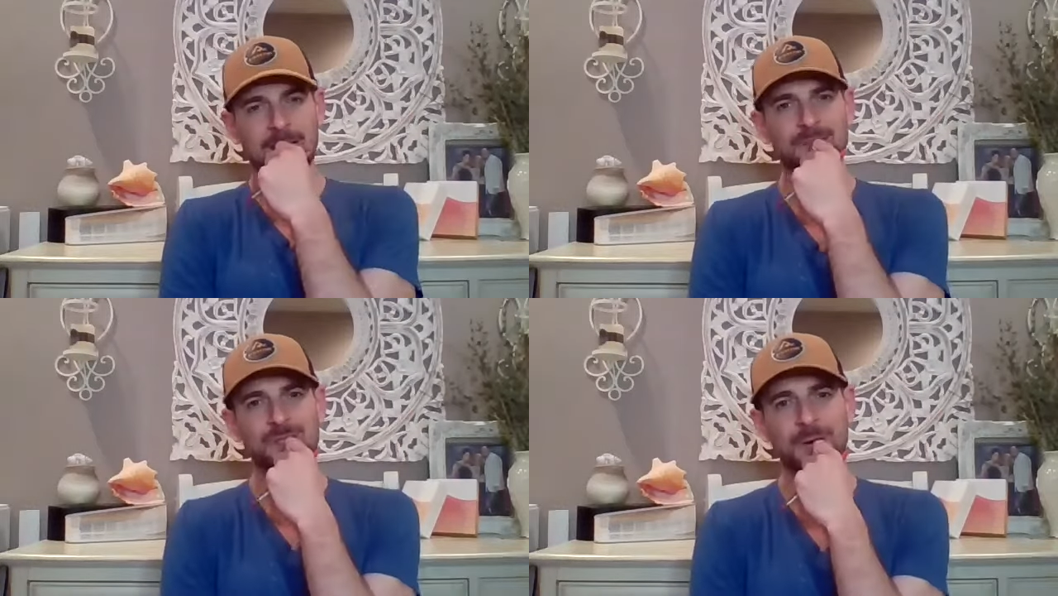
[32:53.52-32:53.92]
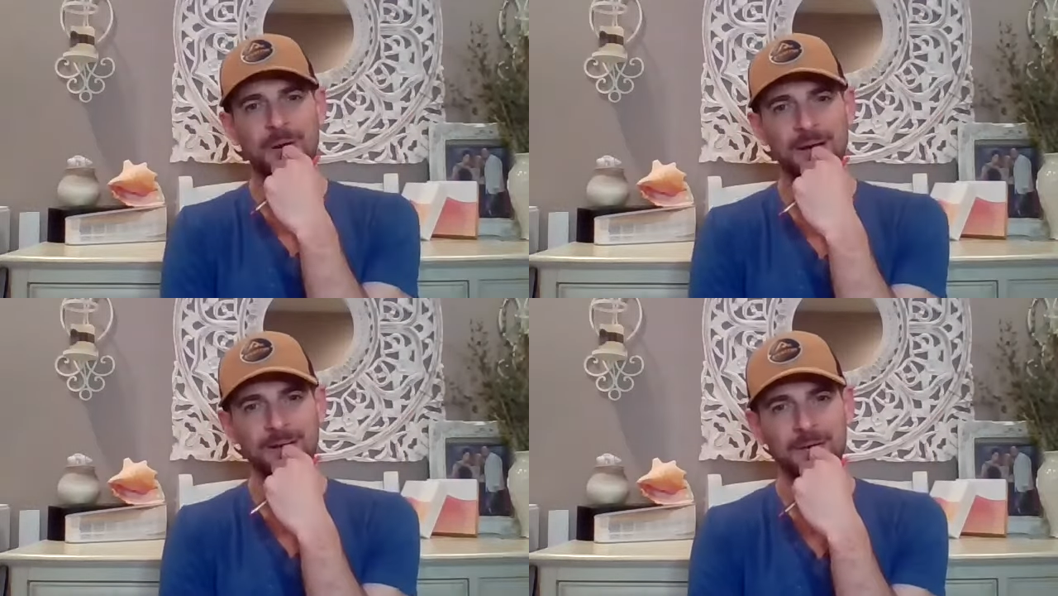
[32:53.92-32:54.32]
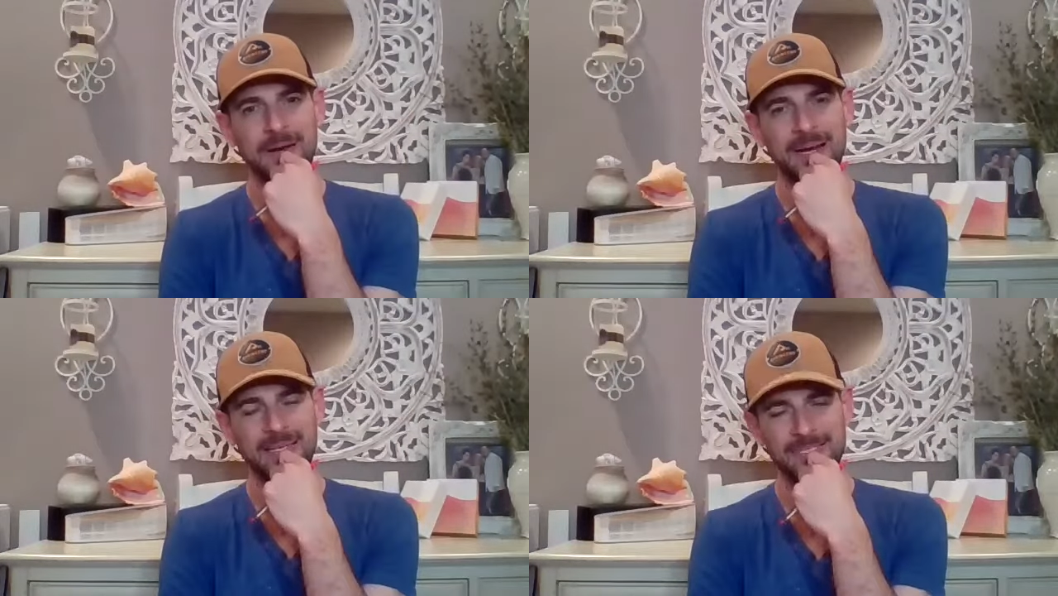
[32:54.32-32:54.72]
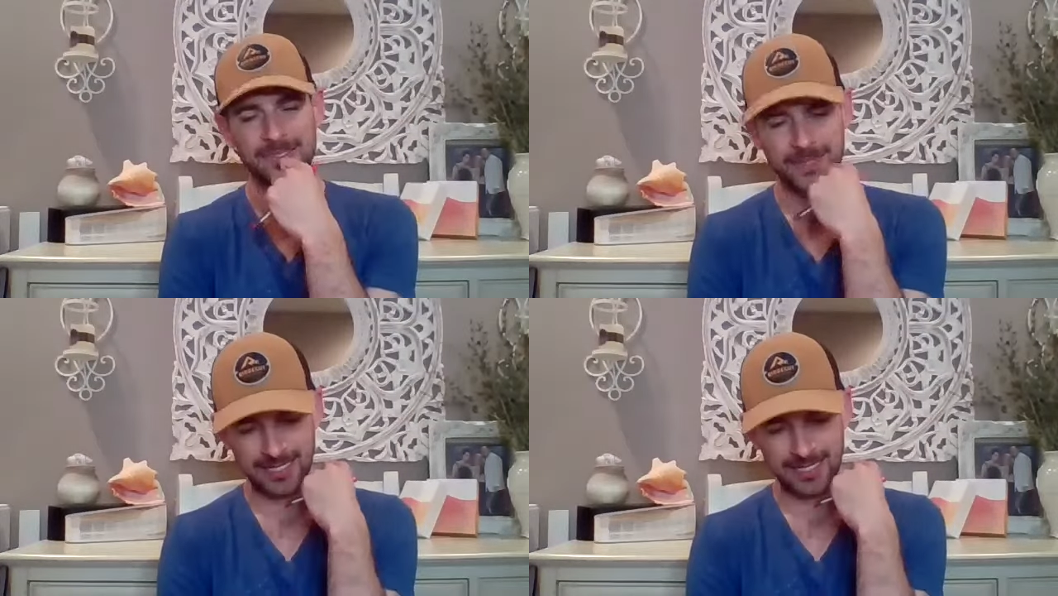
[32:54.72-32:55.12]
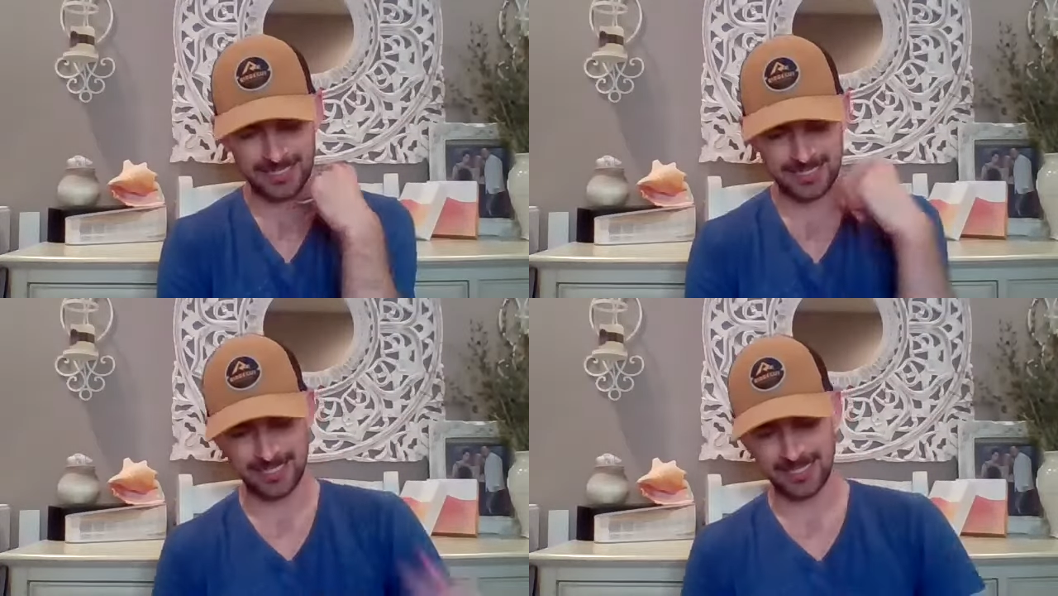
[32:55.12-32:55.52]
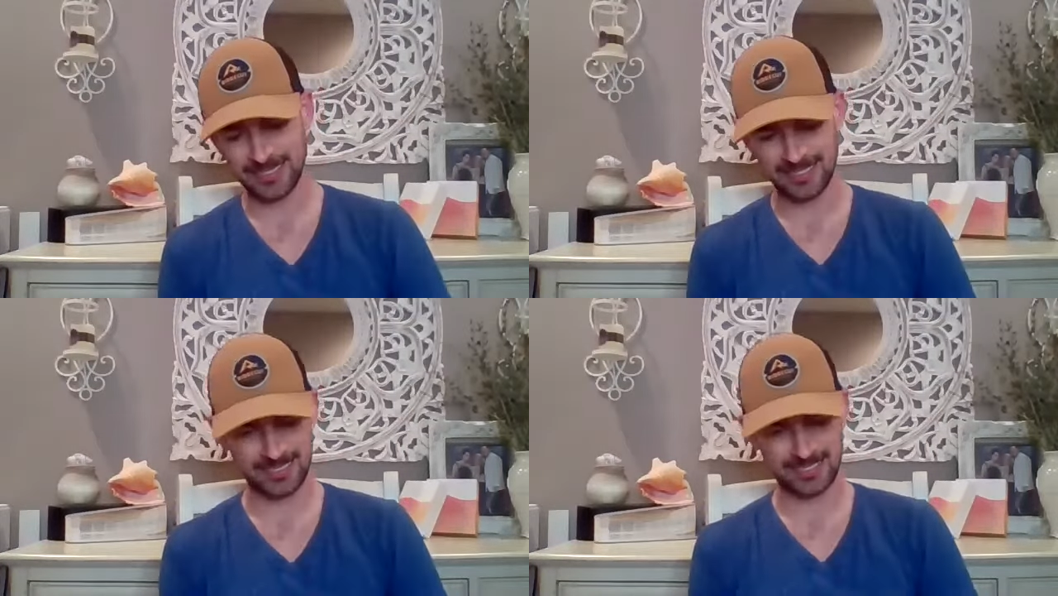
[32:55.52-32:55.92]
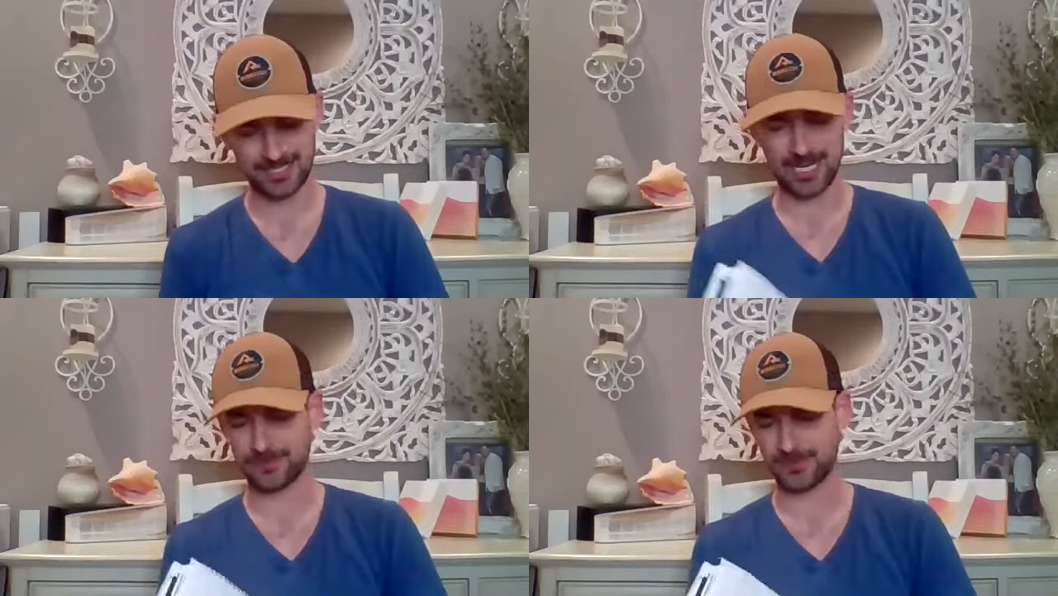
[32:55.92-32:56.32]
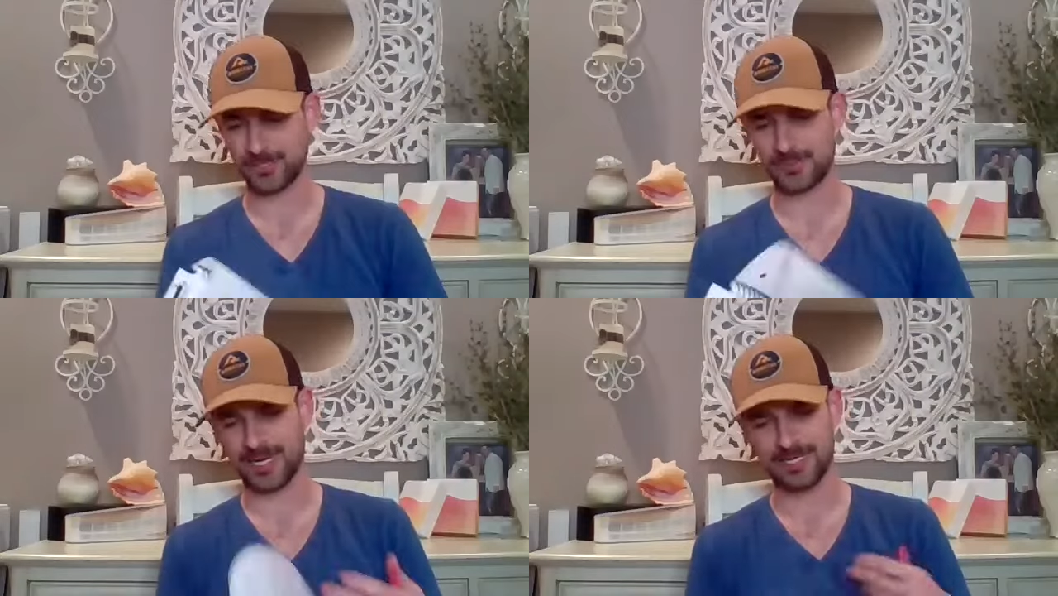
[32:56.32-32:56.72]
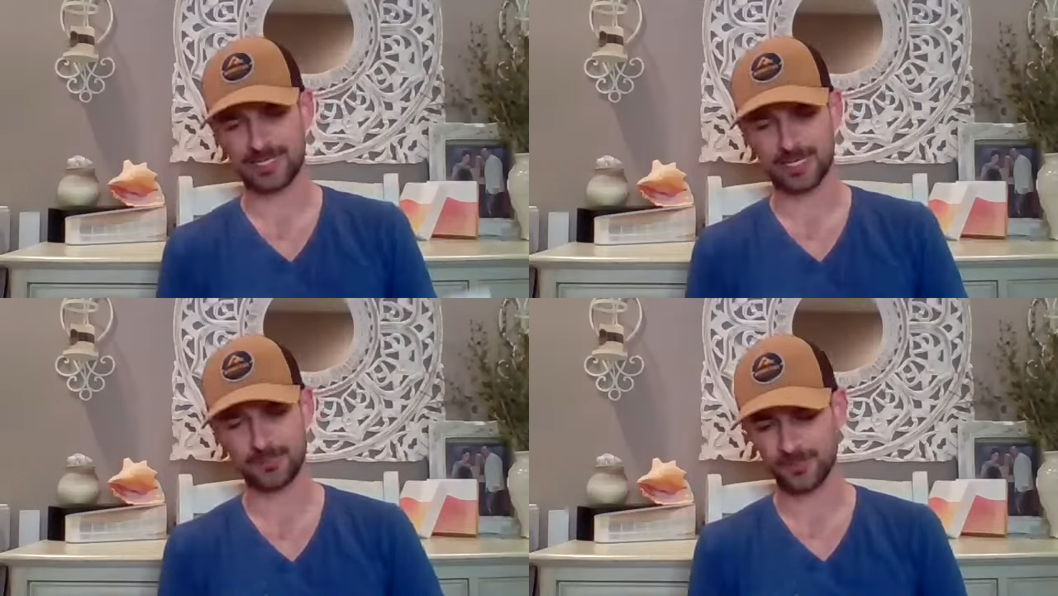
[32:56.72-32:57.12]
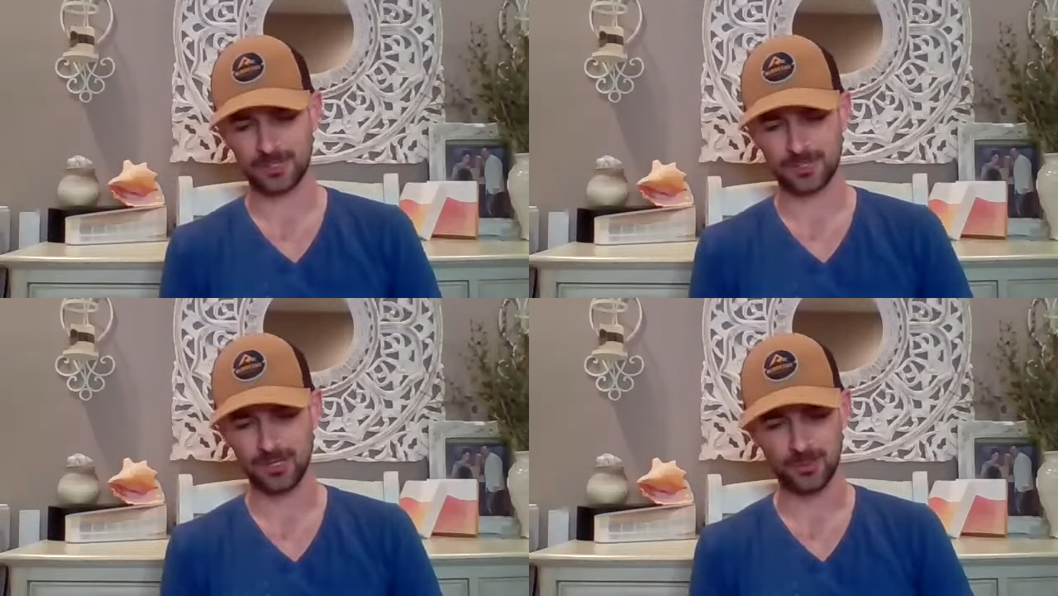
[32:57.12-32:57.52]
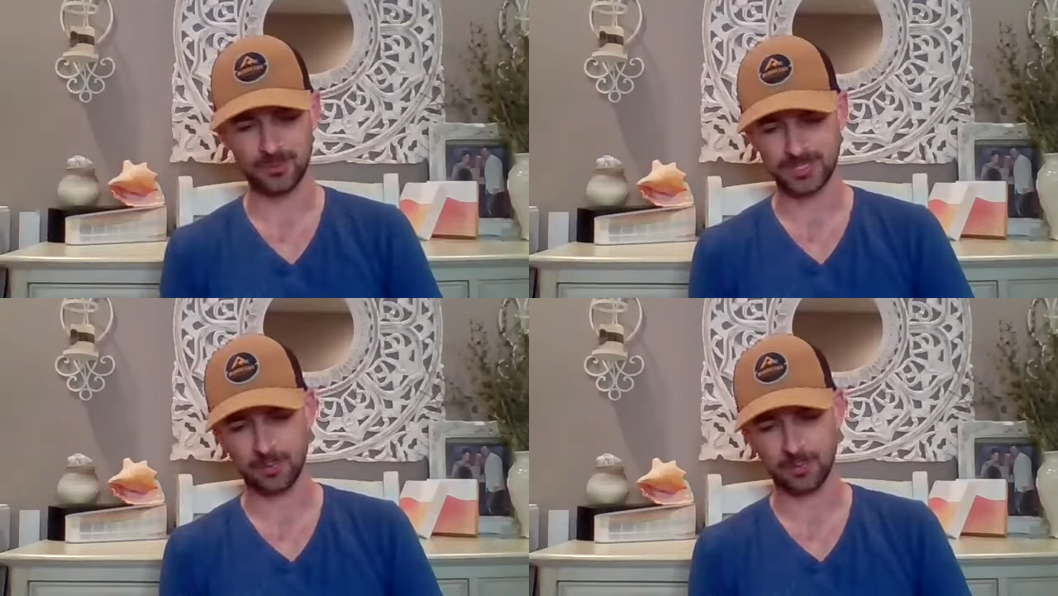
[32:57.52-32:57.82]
And so I want to remind you guys in this chapter, as we kind of come to a close,